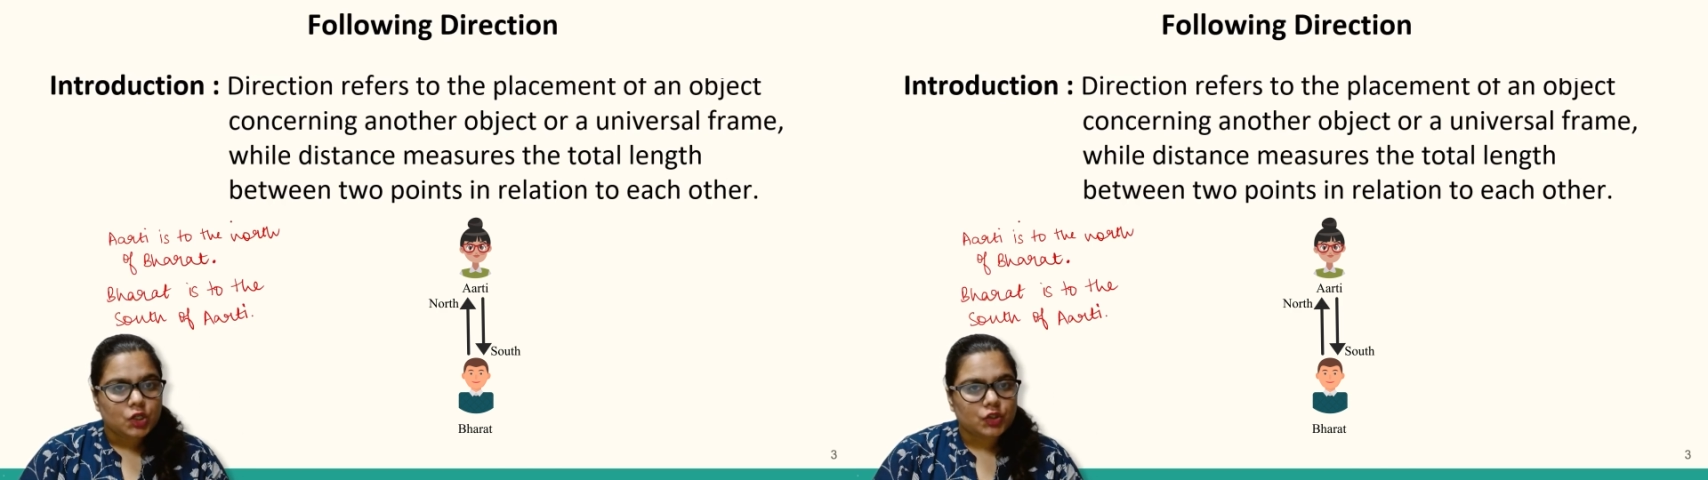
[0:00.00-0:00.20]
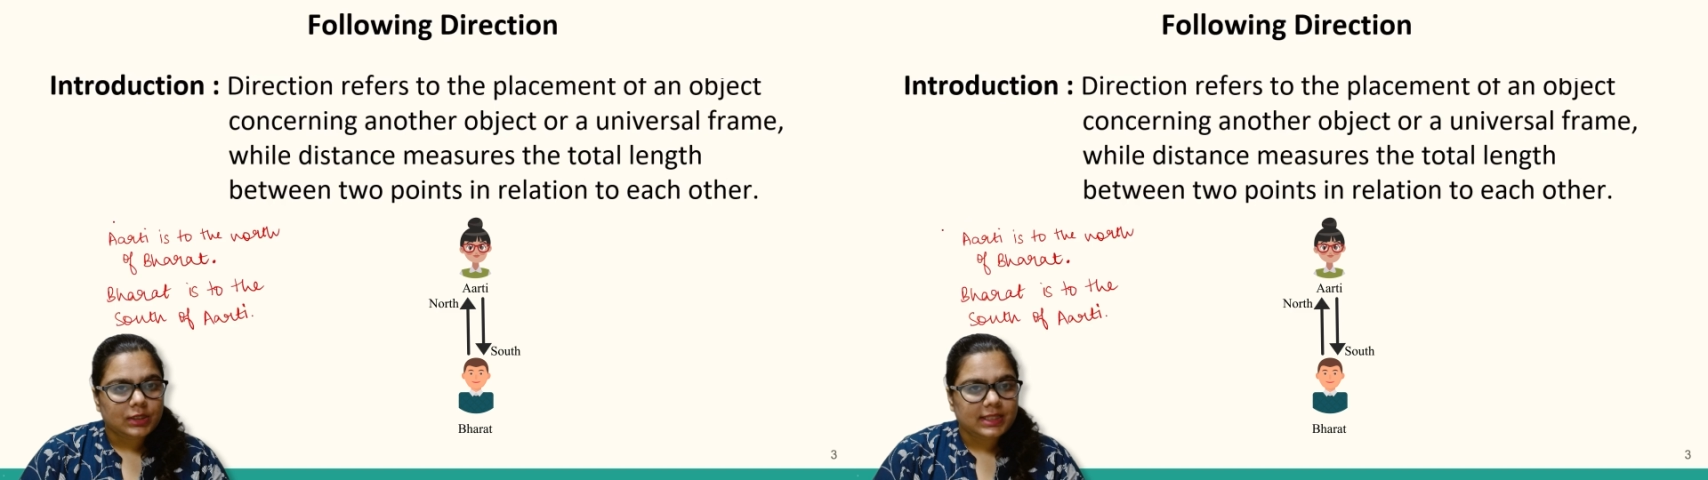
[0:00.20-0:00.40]

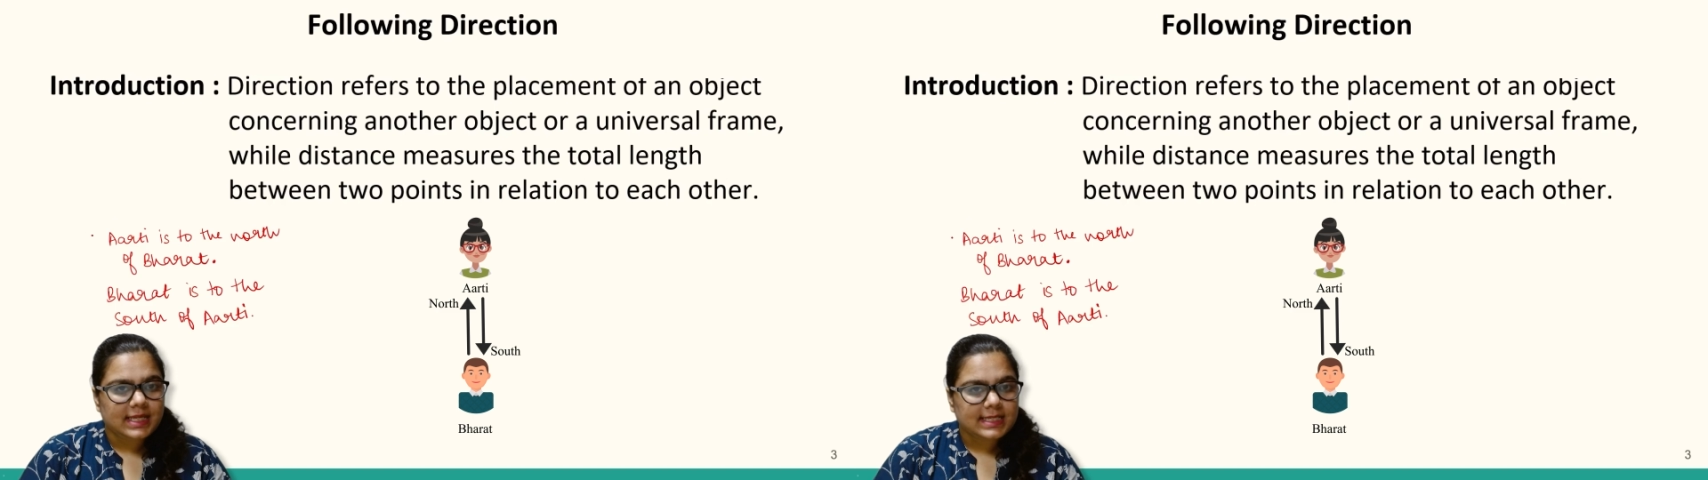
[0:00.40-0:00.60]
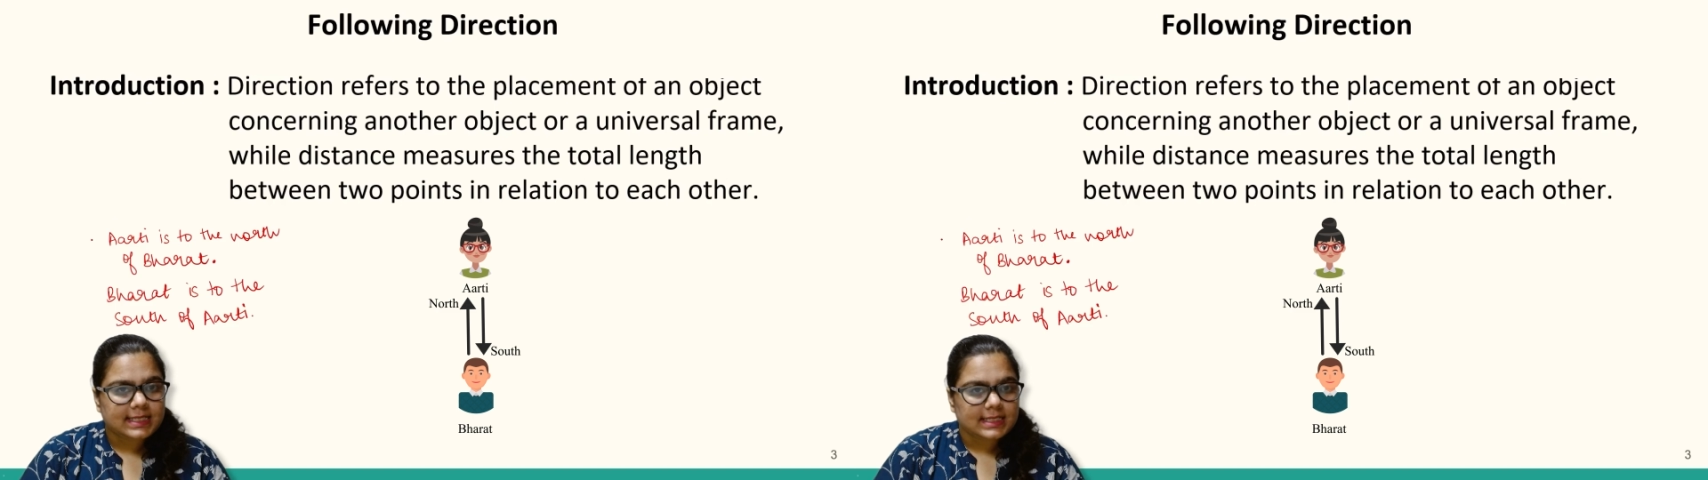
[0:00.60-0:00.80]
So
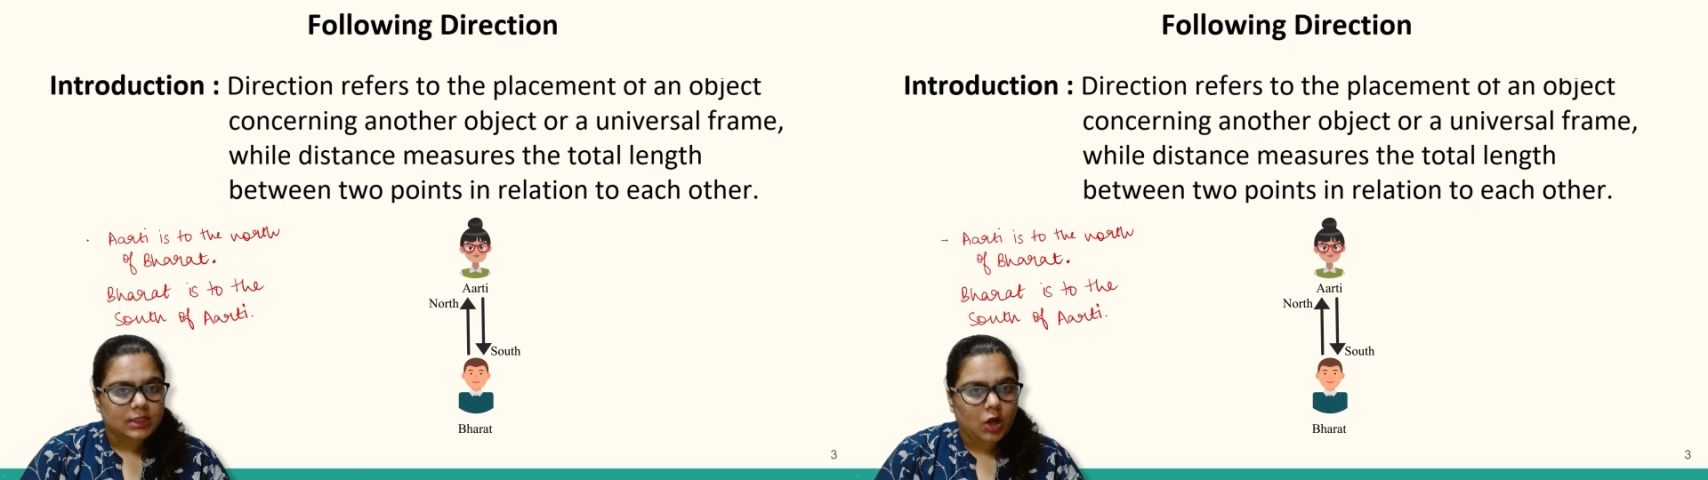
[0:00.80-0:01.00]
this